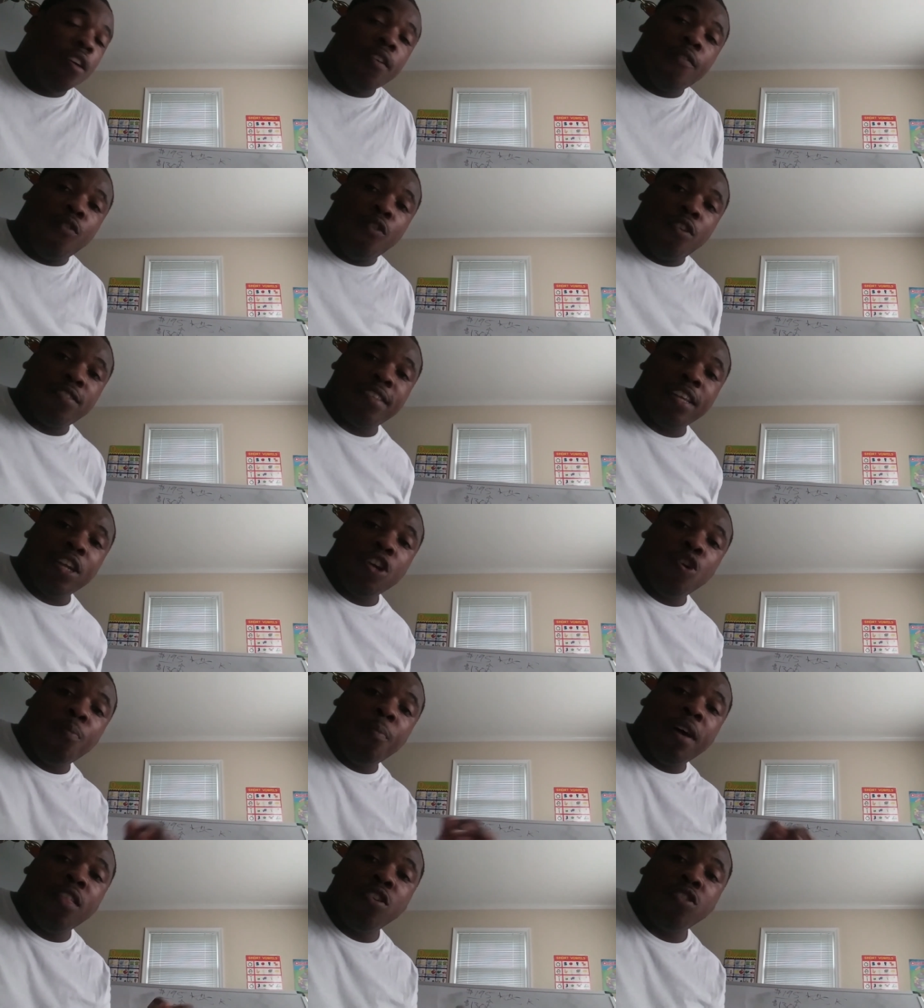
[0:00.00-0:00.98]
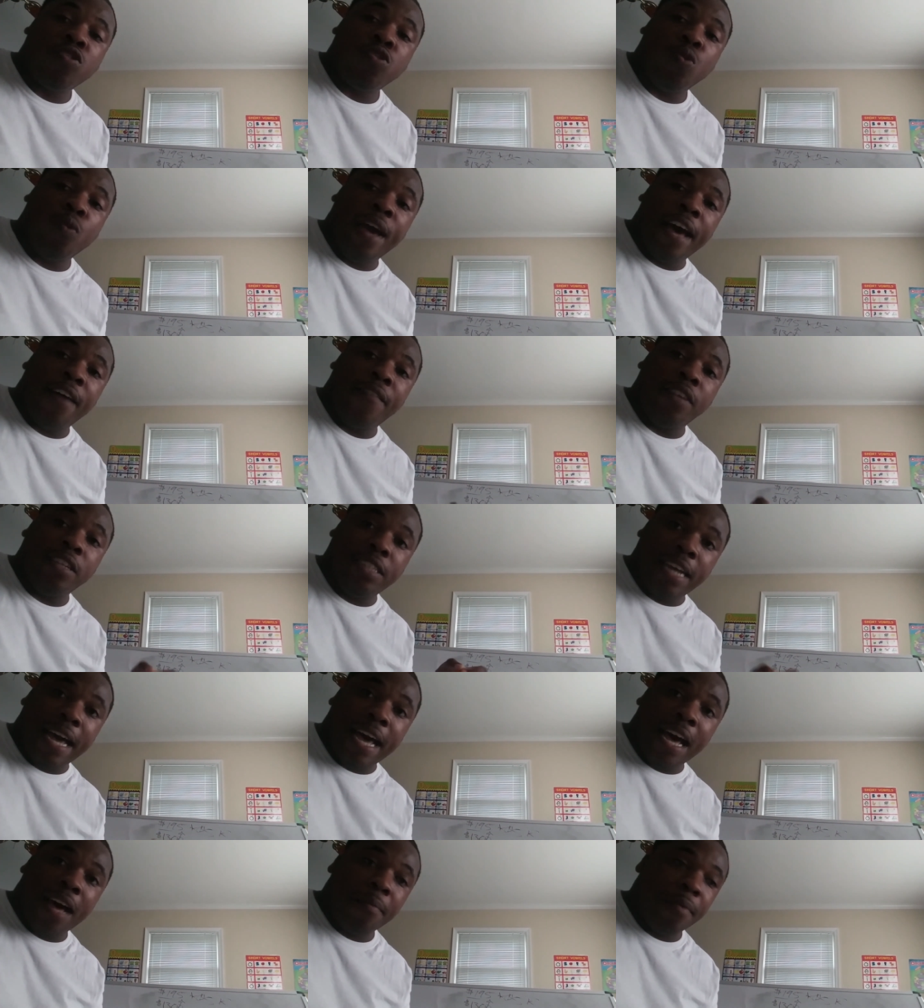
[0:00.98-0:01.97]
For single mothers who have a
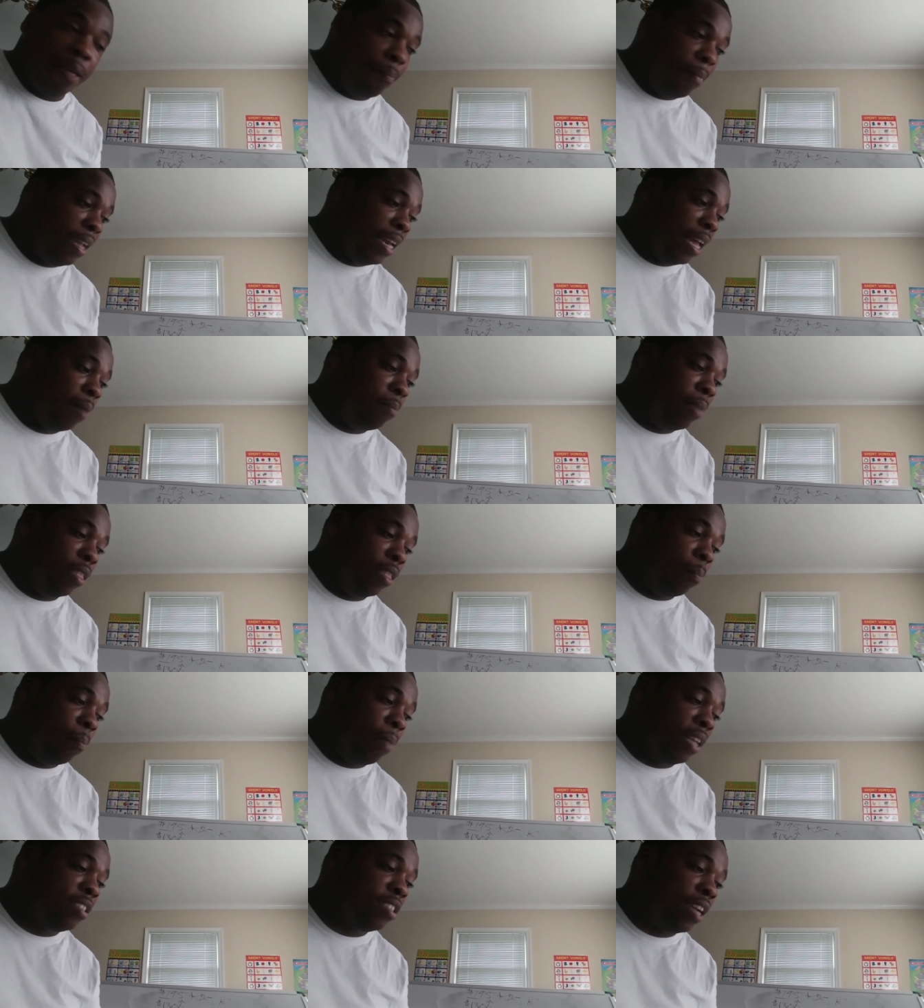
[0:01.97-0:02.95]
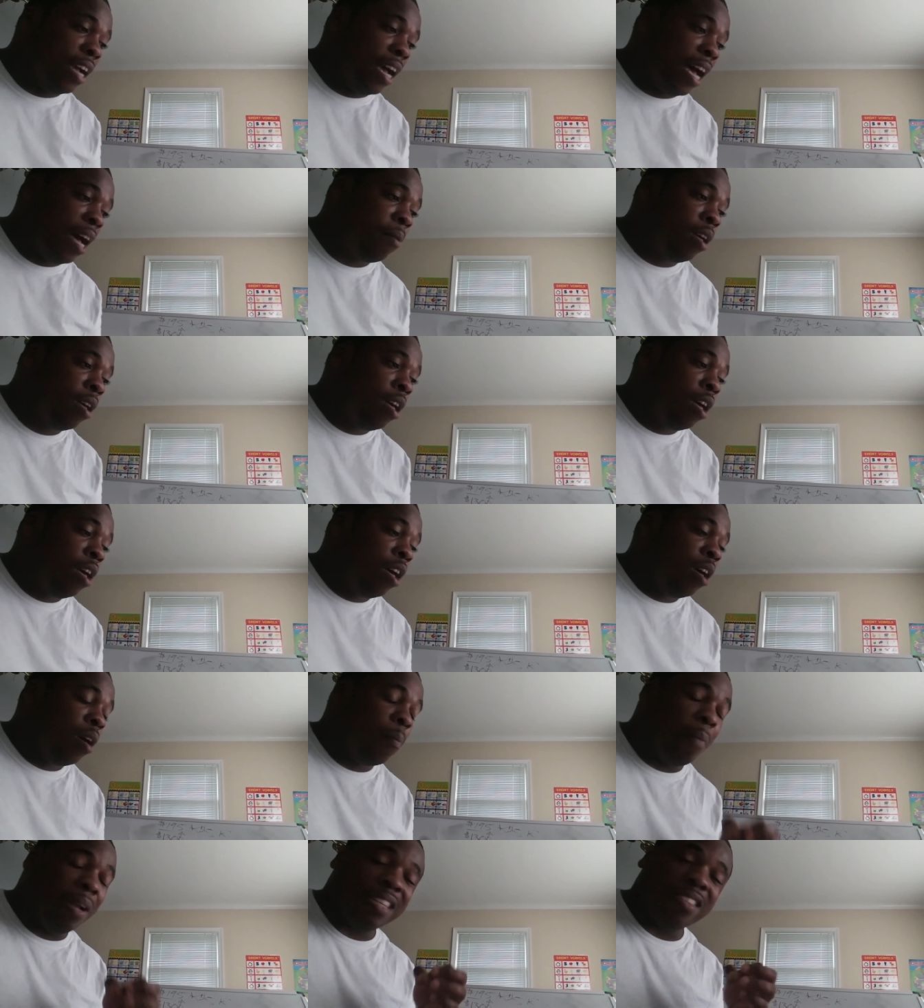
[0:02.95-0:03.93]
job, it may not be the best job,
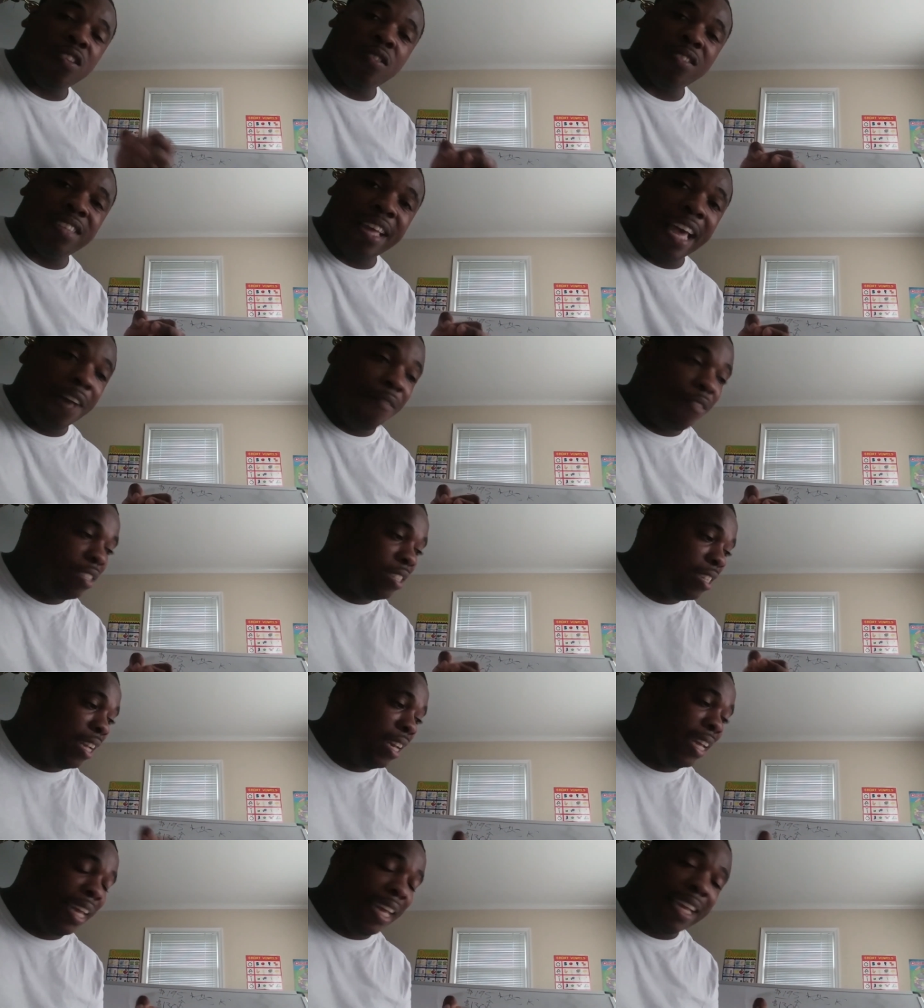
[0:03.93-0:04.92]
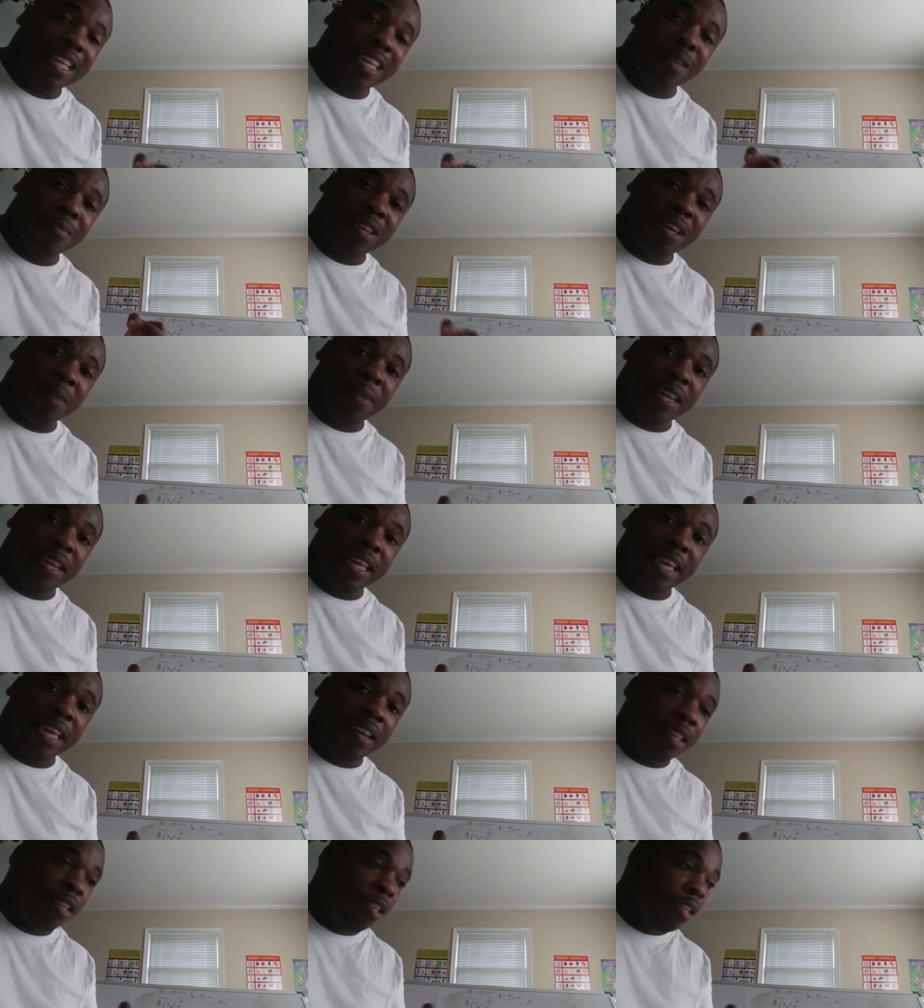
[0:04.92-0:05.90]
but as long as they have a steady income coming
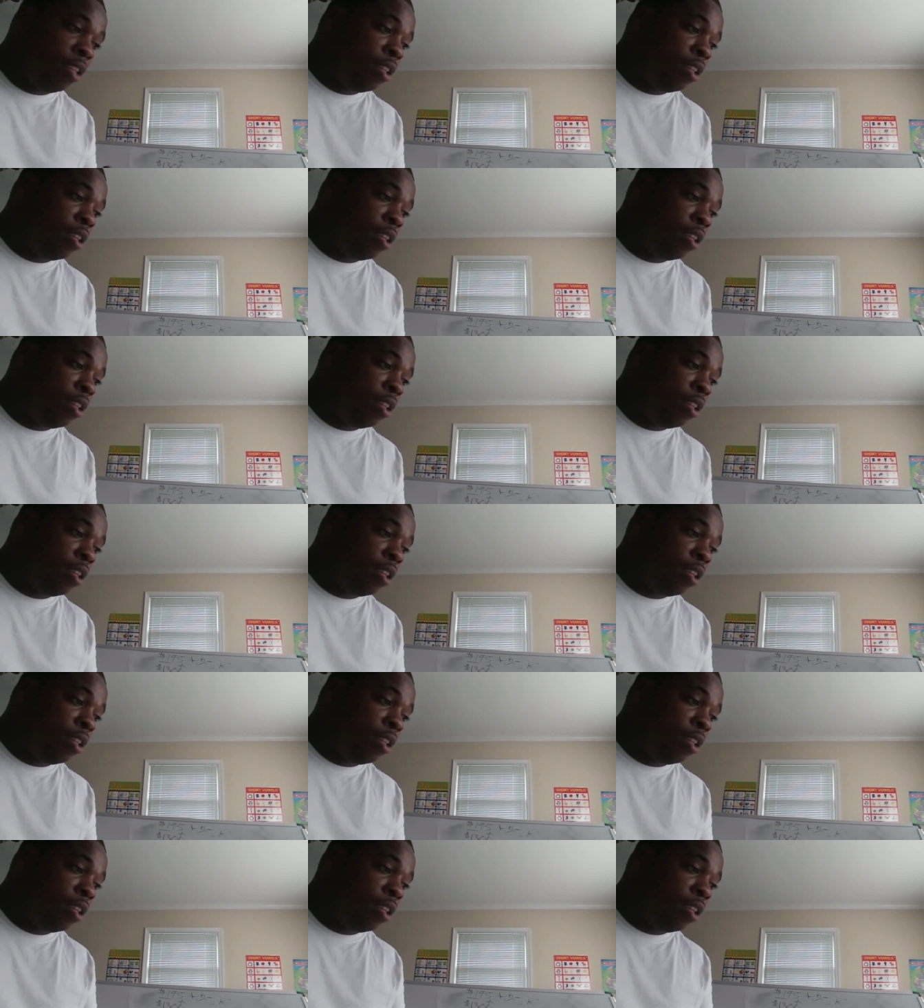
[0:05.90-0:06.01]
in,